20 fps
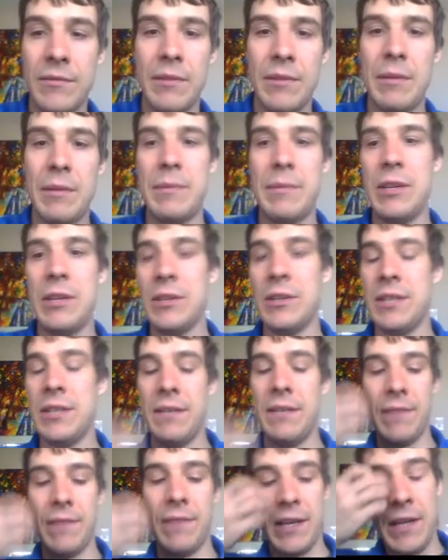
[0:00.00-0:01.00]
Or maybe your
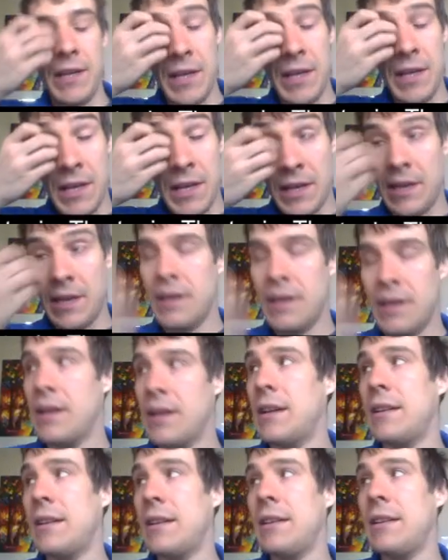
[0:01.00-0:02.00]
TV,
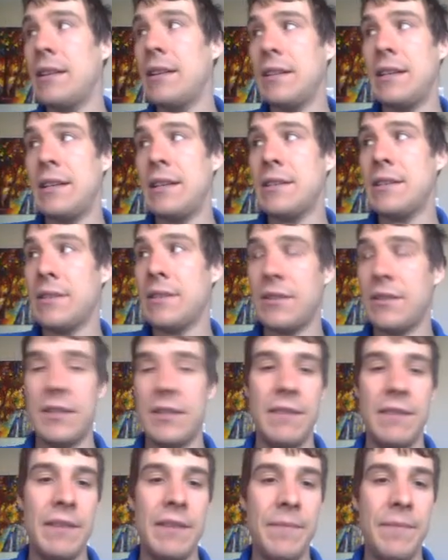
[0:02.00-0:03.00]
the LEDs on your
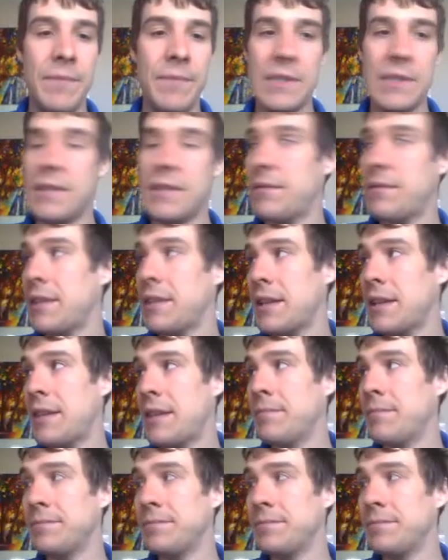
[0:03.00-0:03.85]
TV, stuff like that.